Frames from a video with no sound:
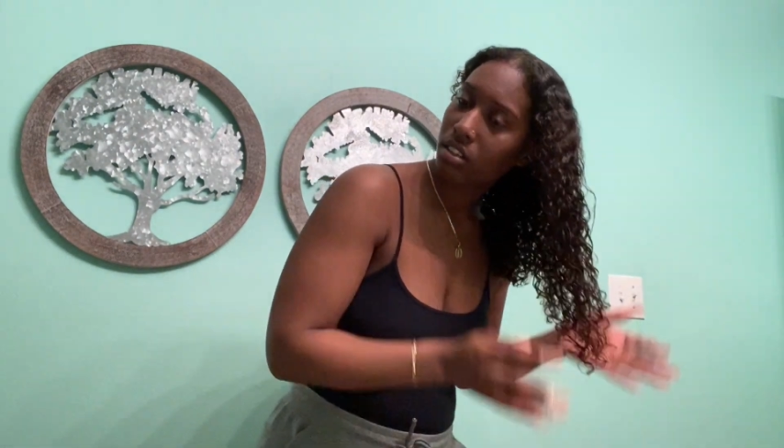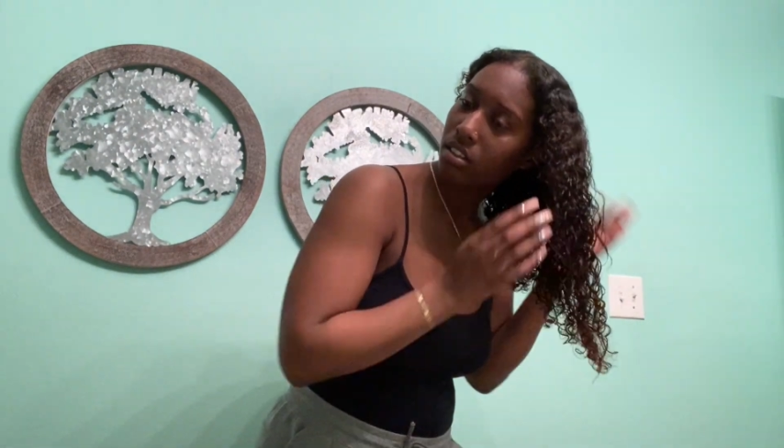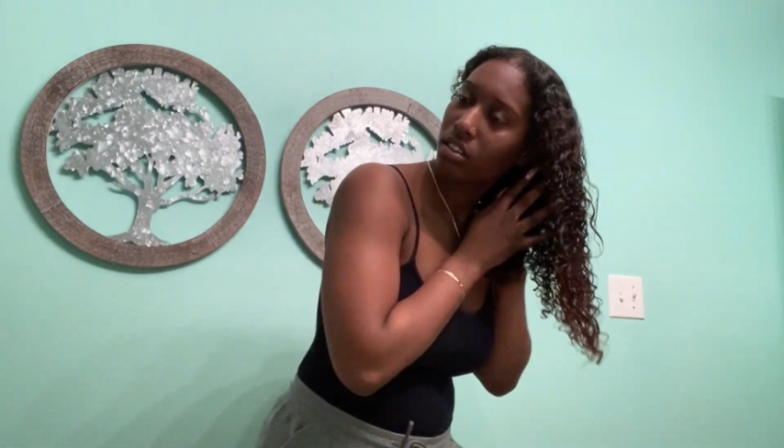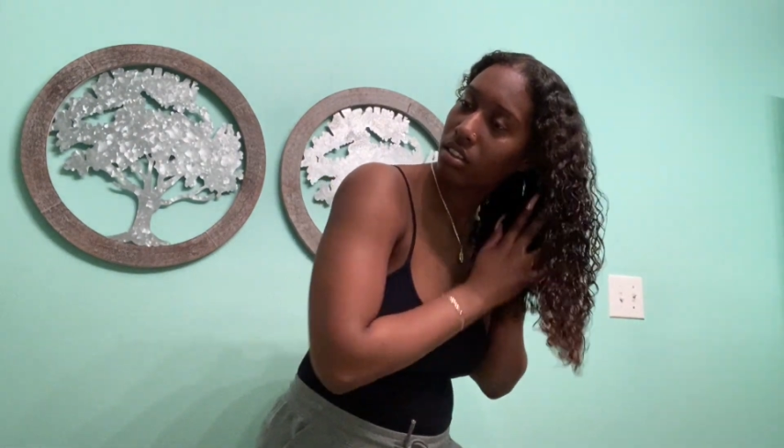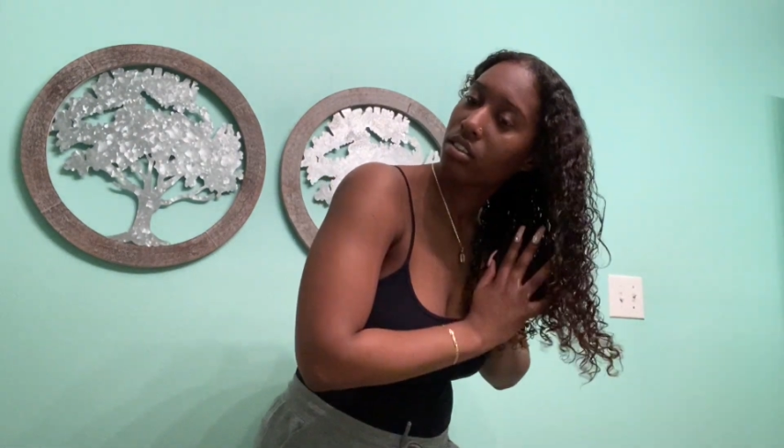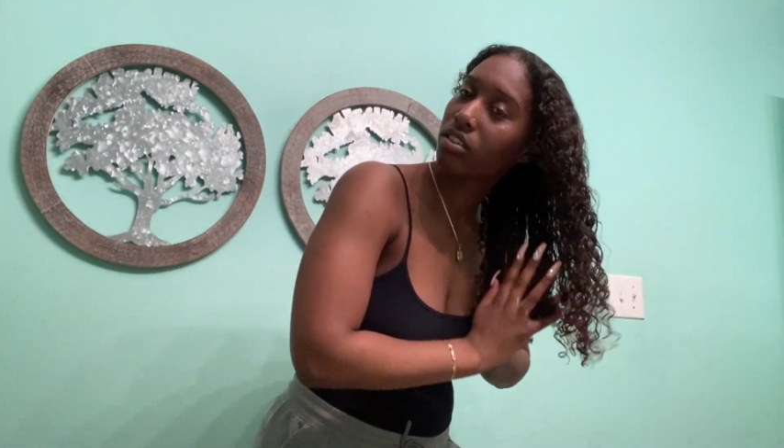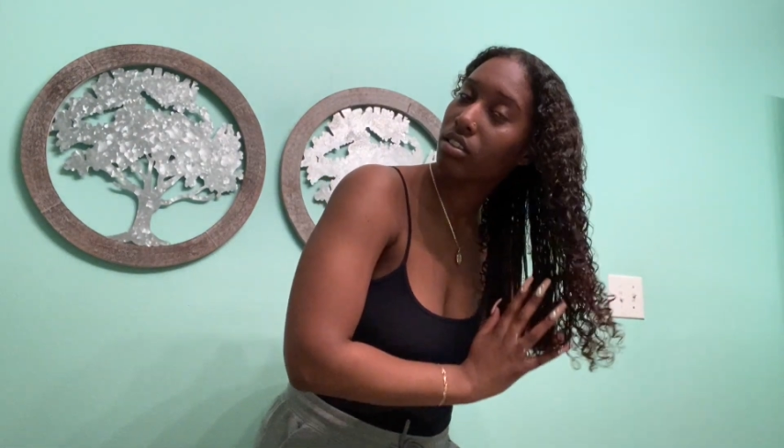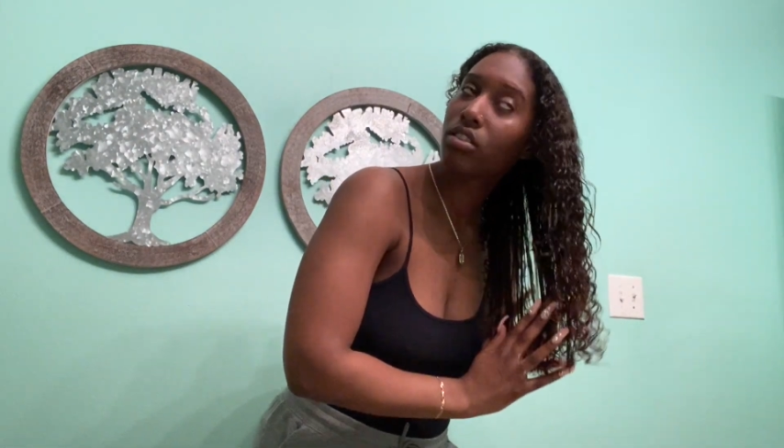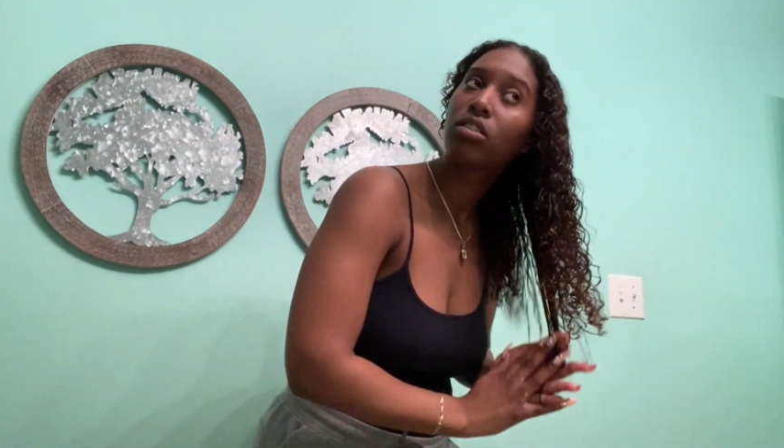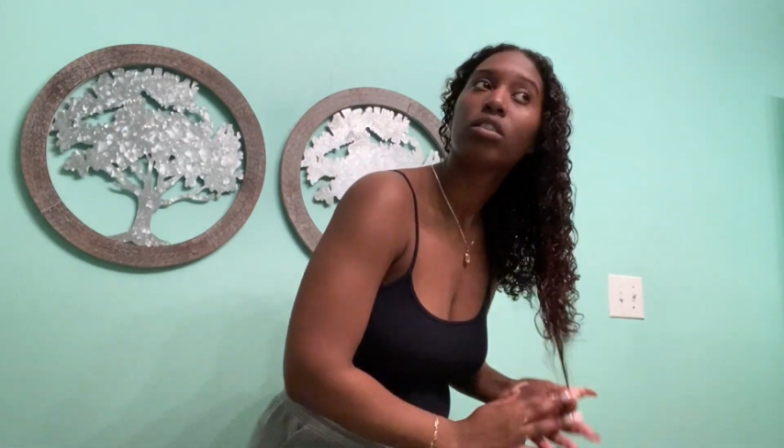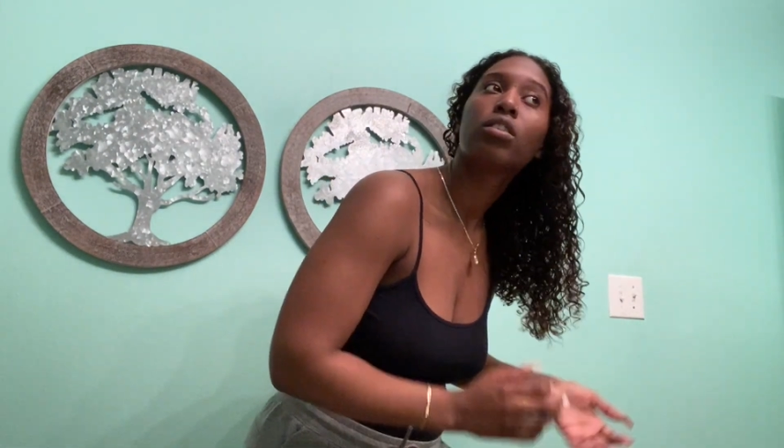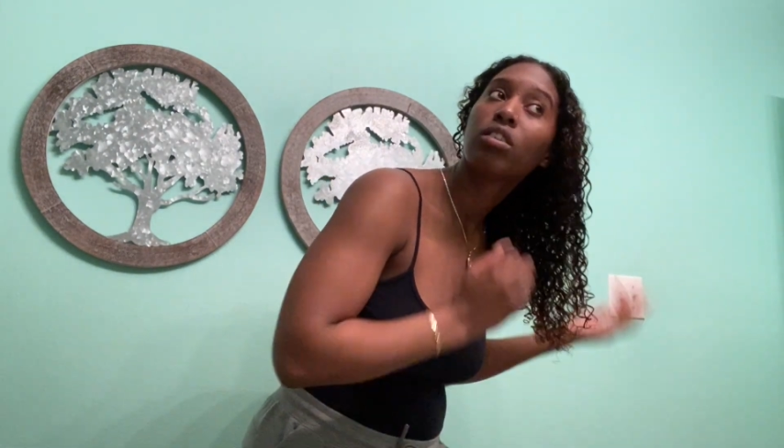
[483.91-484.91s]
Riding the
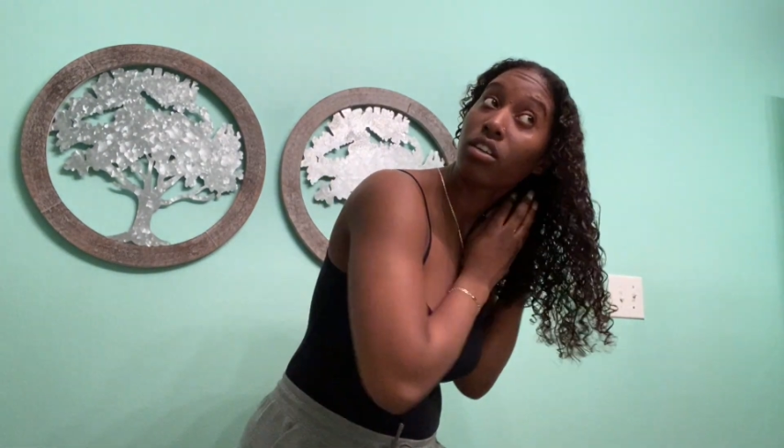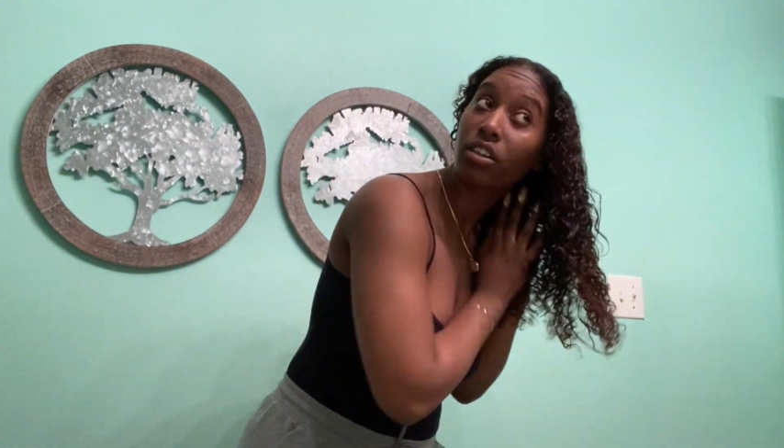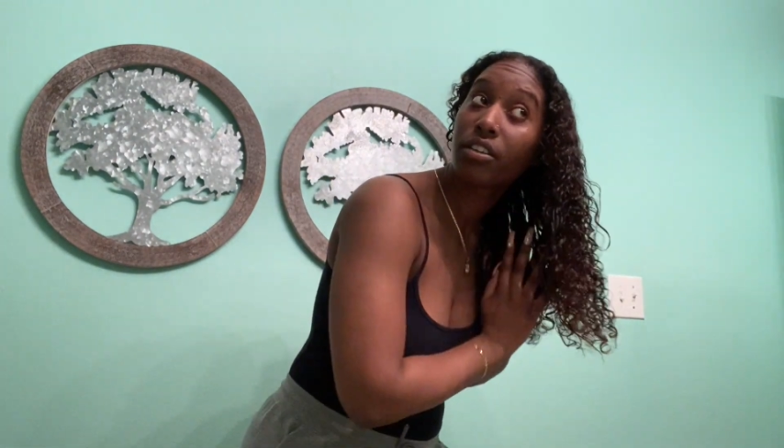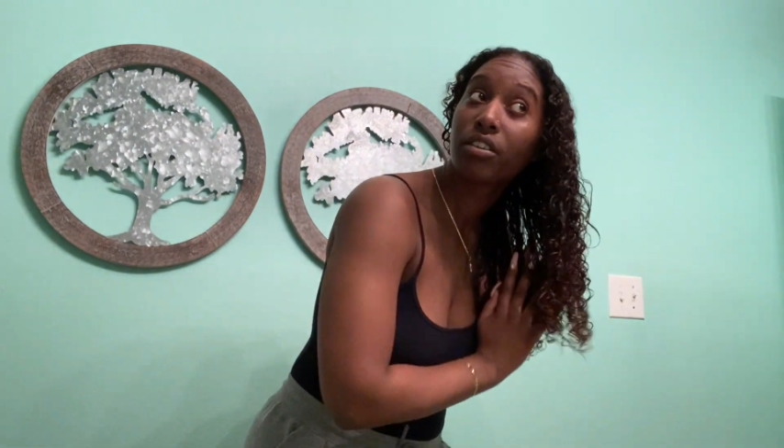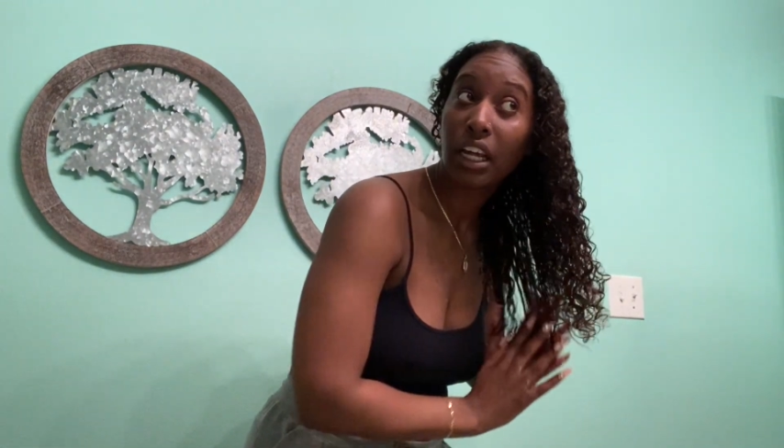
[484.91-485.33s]
Rari go